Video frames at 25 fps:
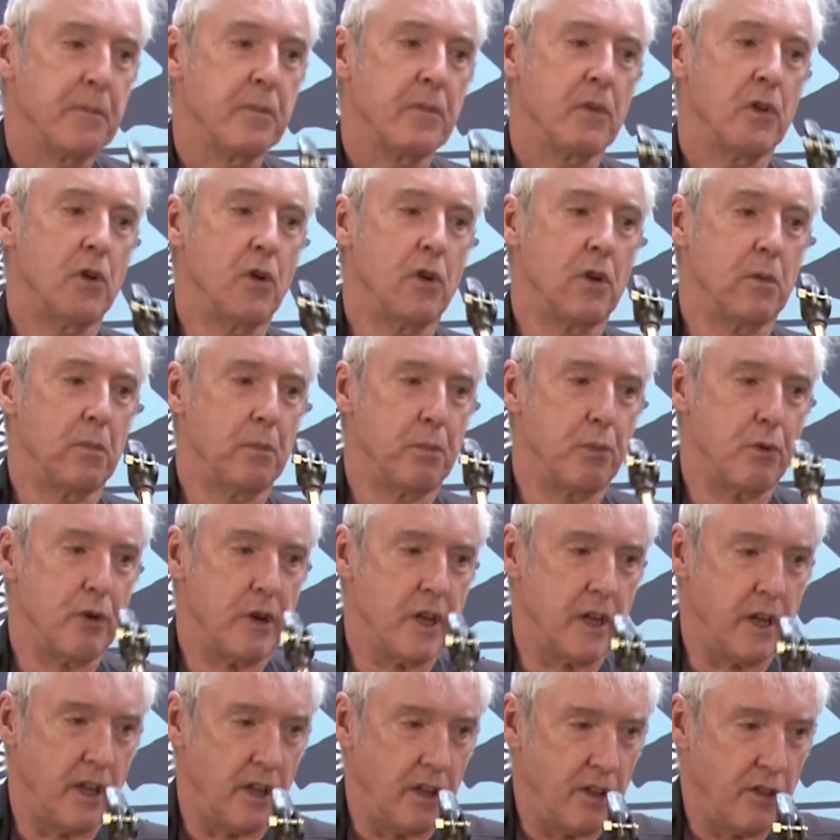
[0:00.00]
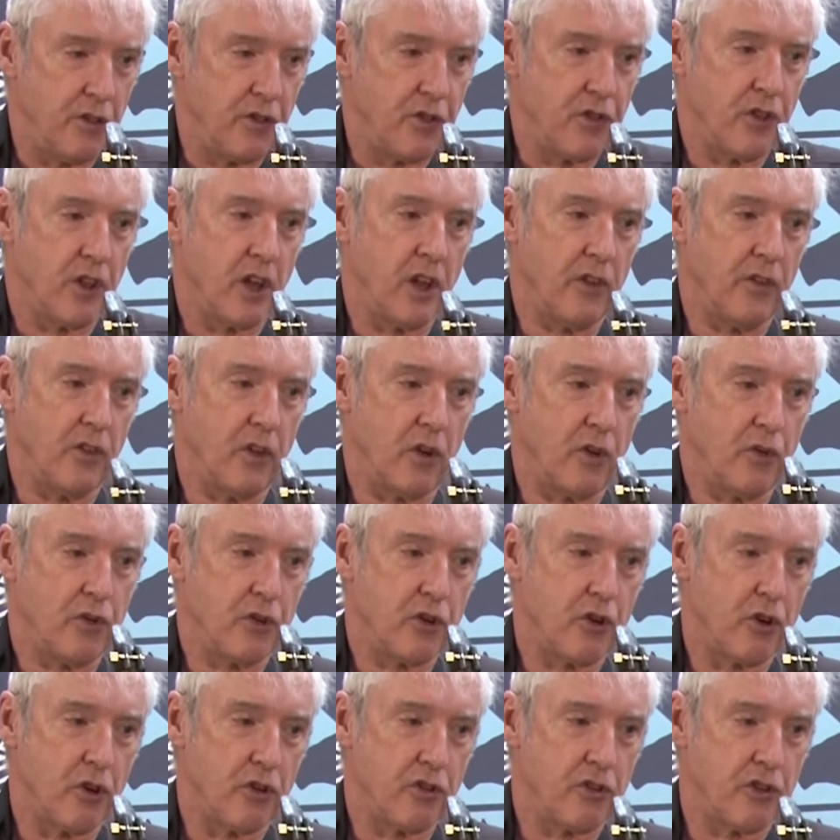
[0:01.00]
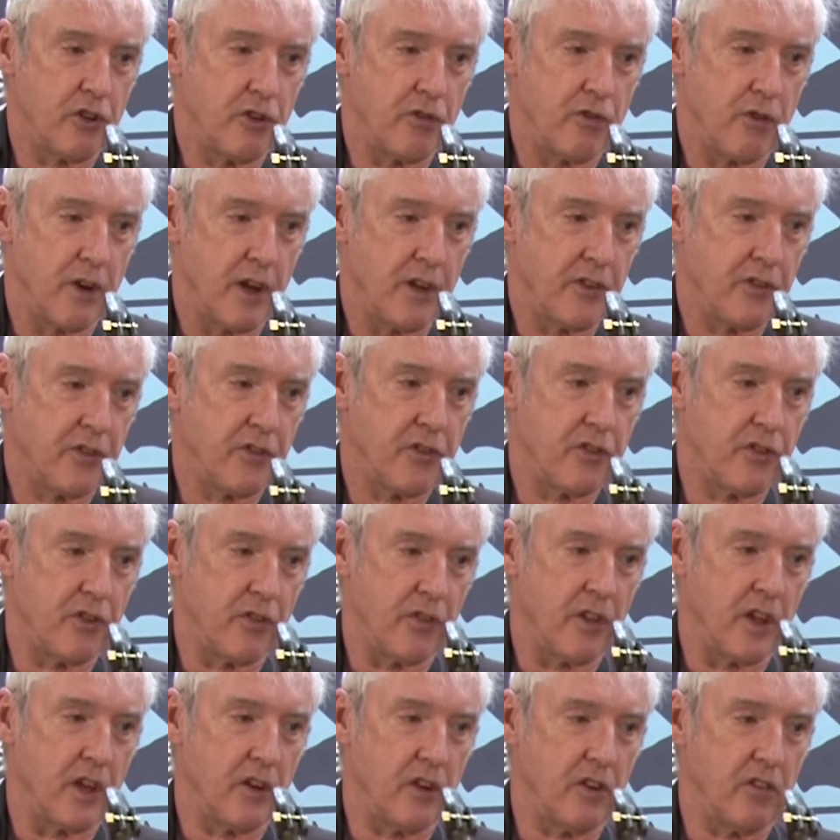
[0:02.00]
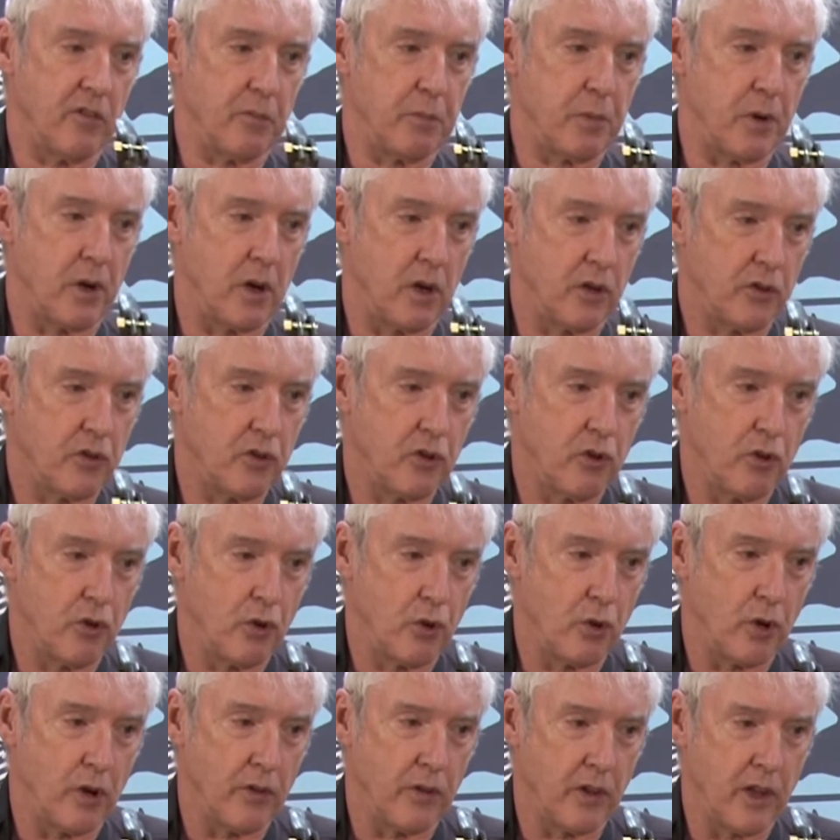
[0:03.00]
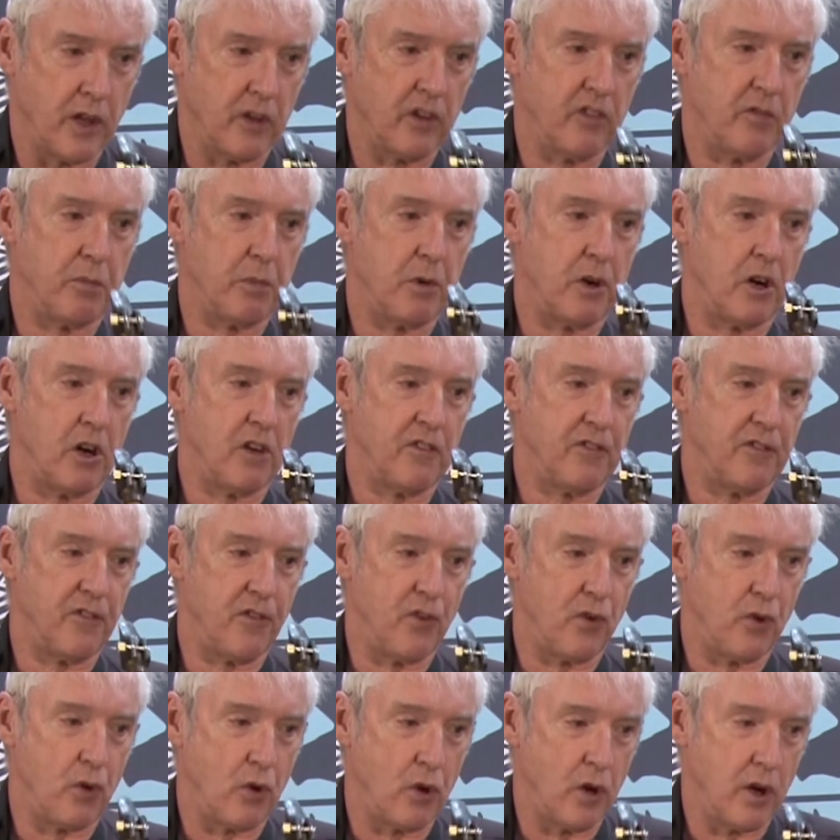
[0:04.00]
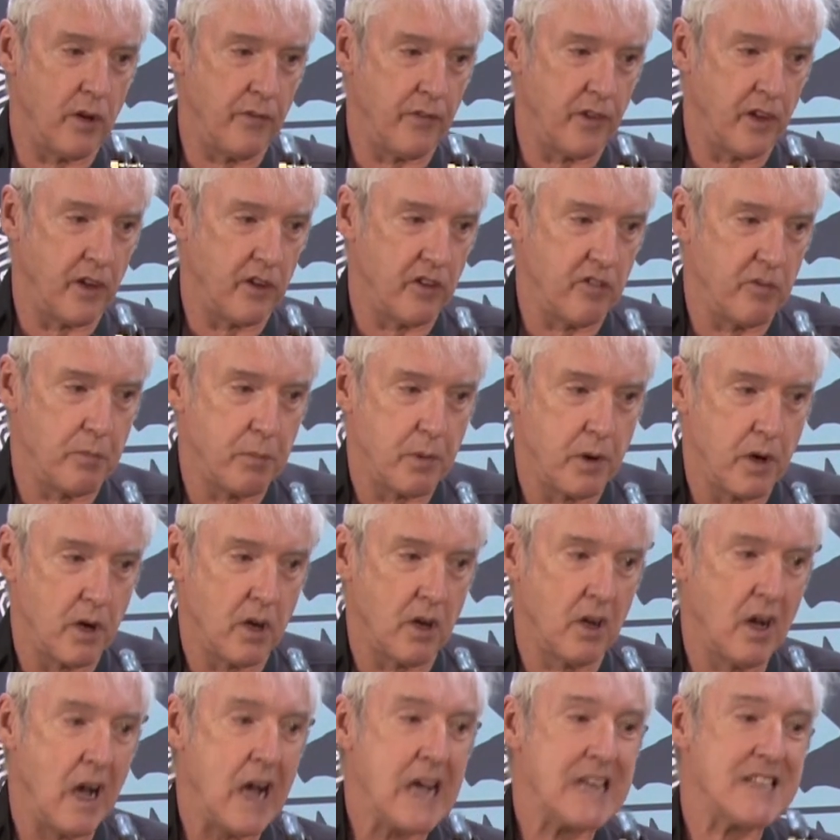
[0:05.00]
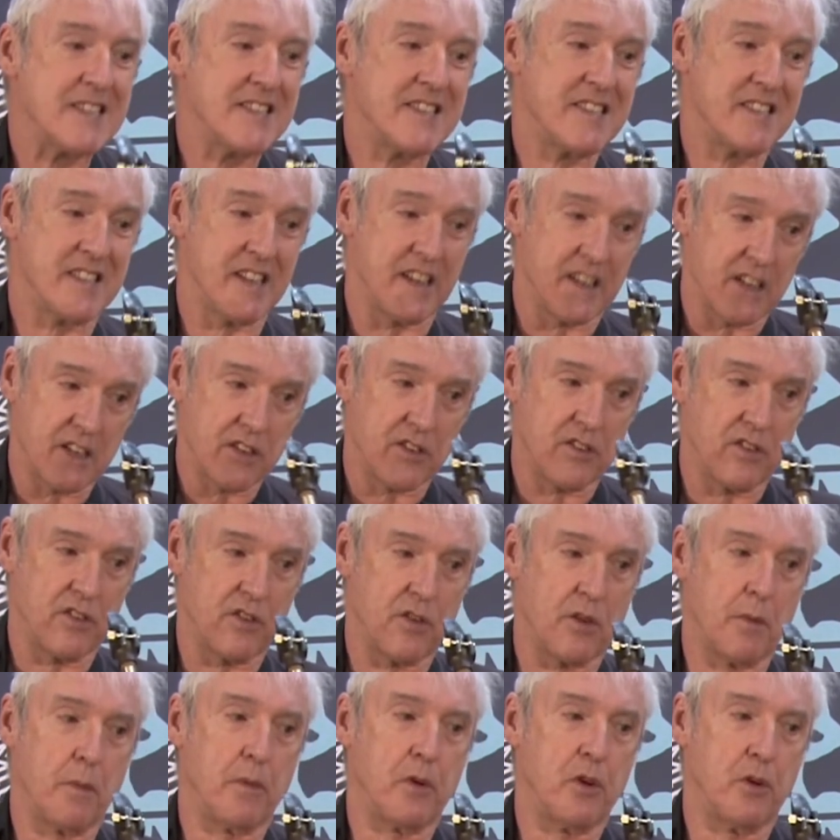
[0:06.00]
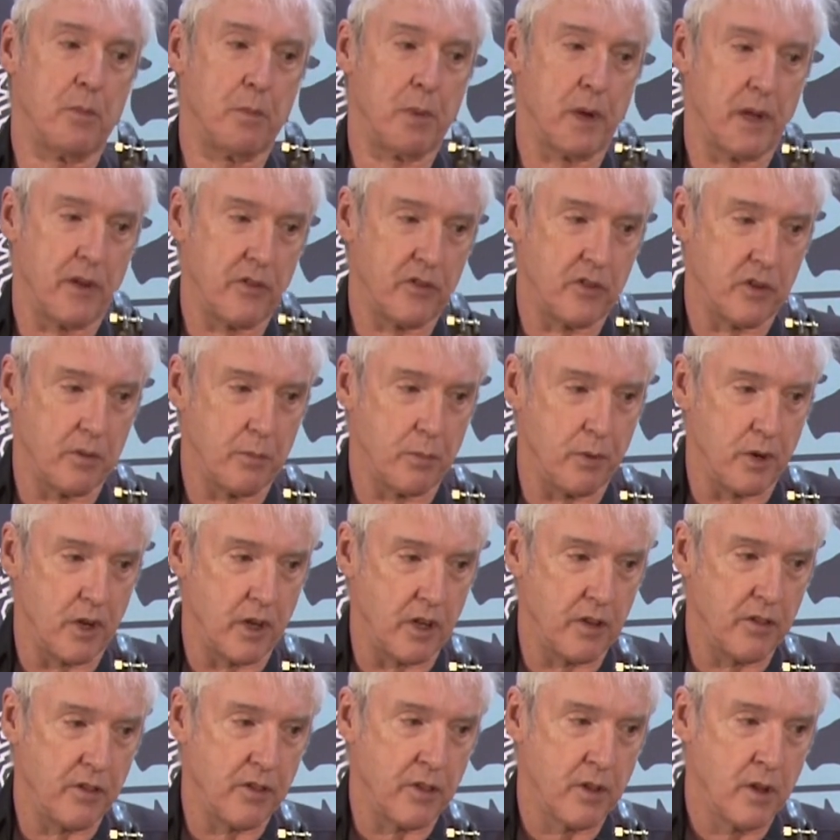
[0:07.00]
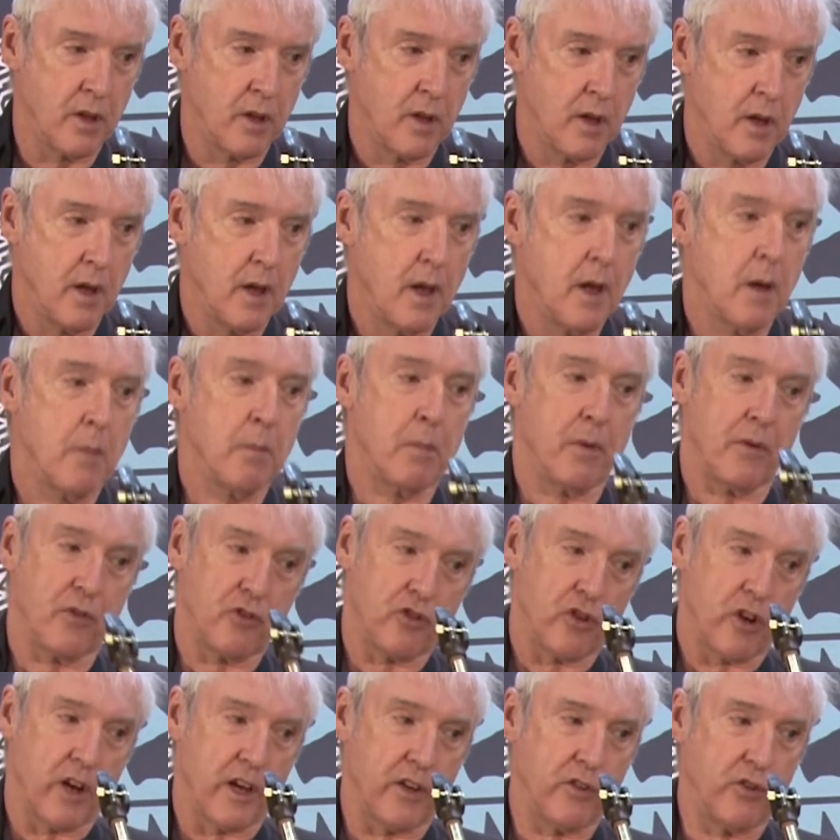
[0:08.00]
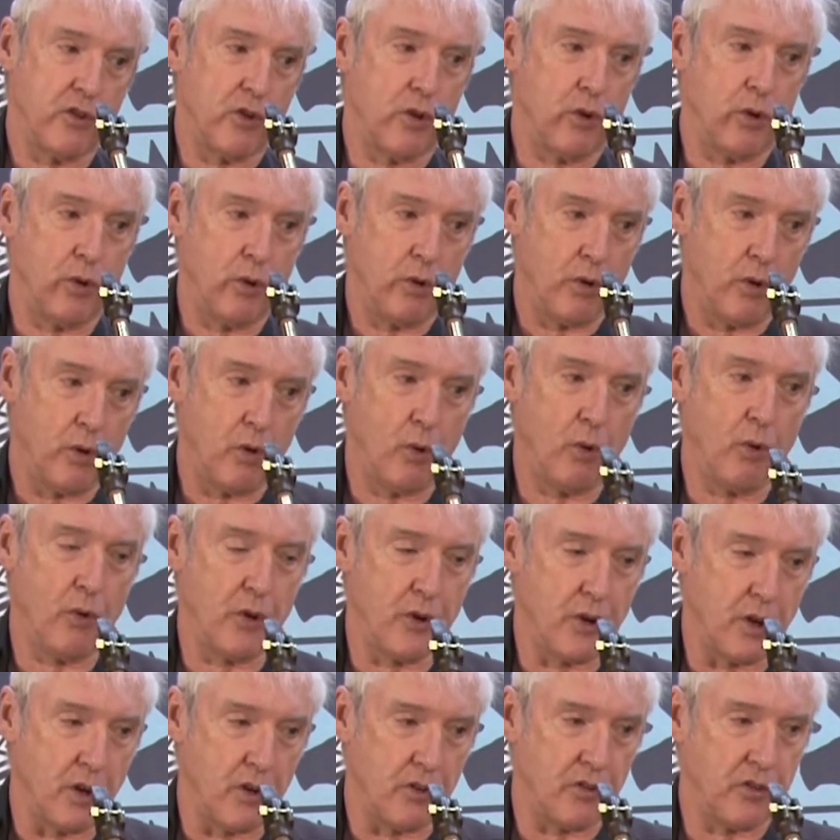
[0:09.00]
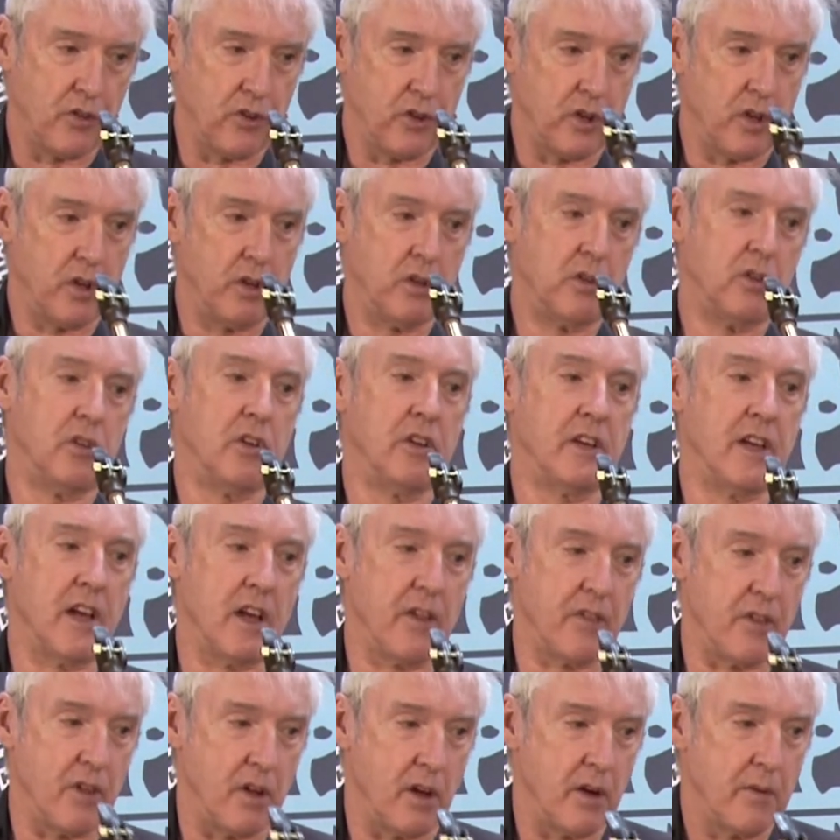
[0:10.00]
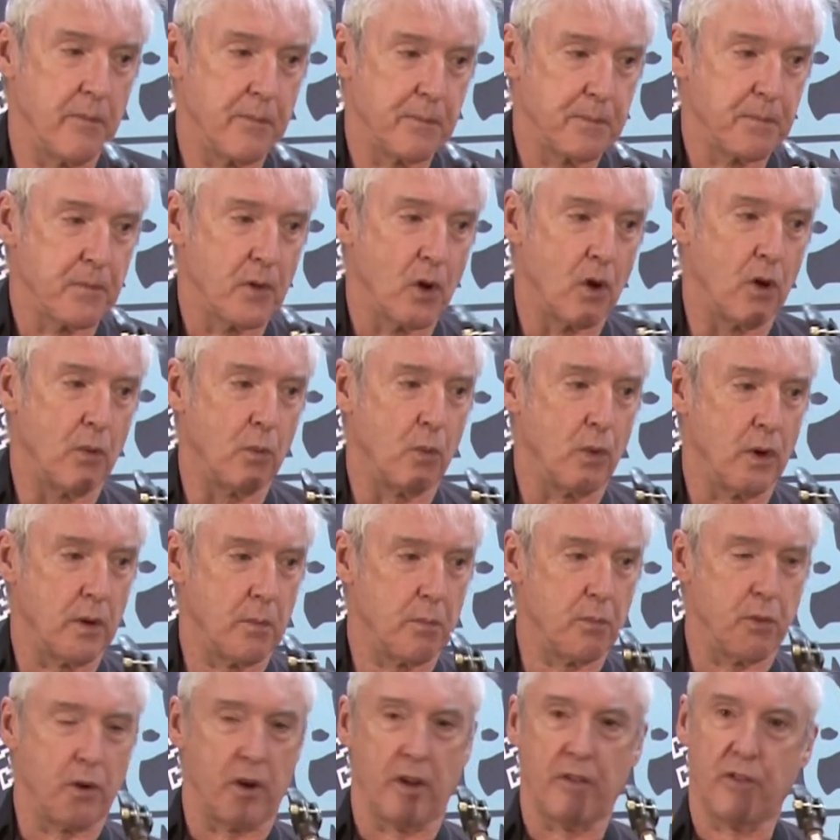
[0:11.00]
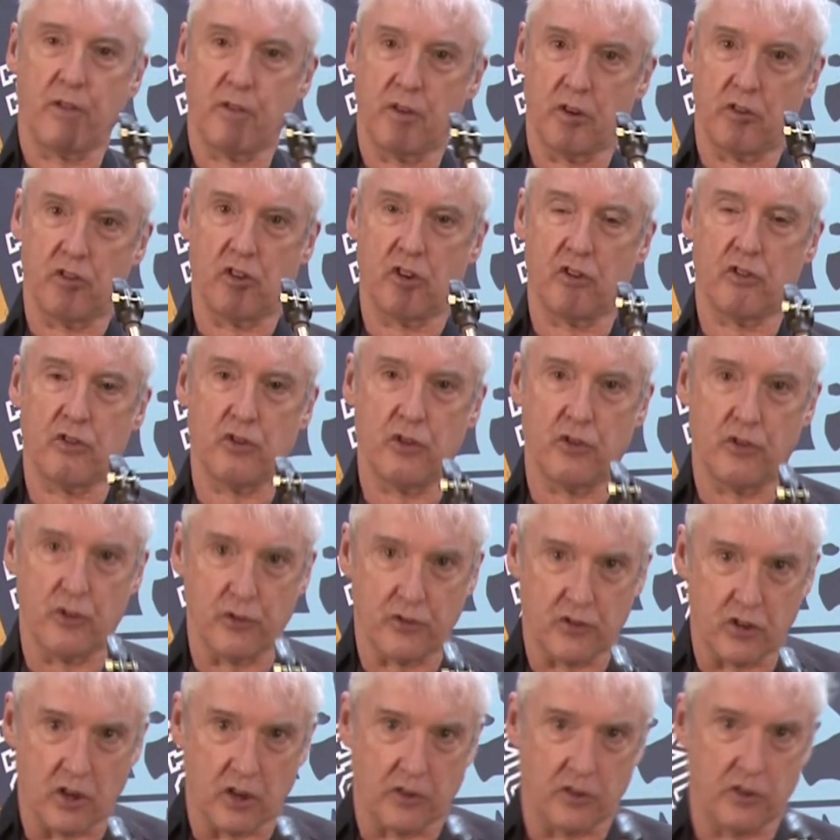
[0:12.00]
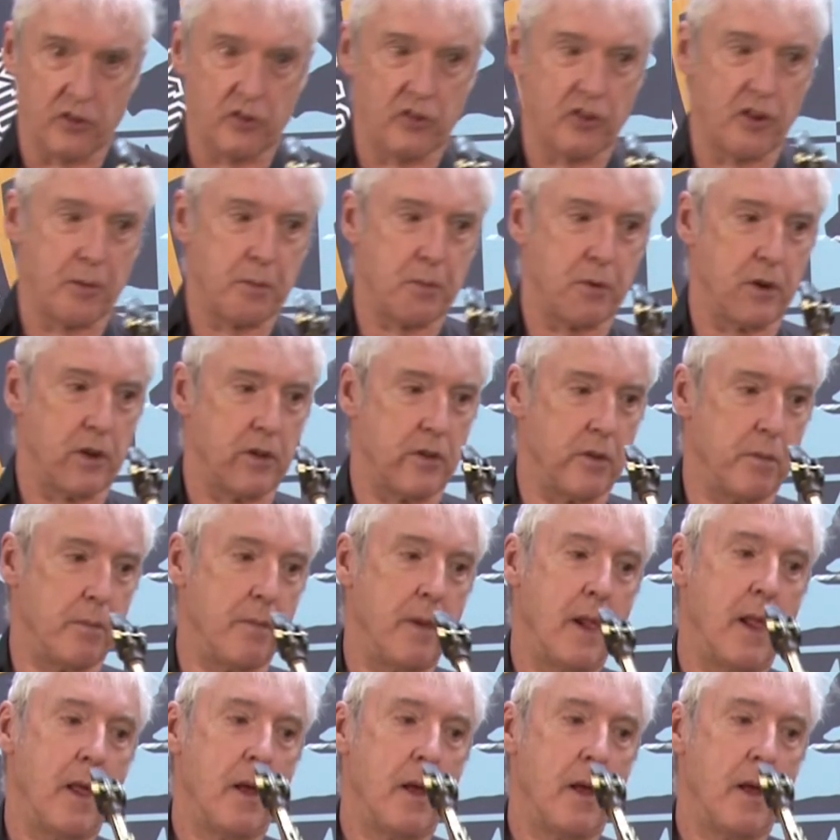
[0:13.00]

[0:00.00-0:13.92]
You can breathe in those crotchet rests at the end of bar 2 and the end of bar 4 and the end of bar 6 is a good place to breathe. But try and do all the notes that are together on 1 breath and just use your tongue to separate them.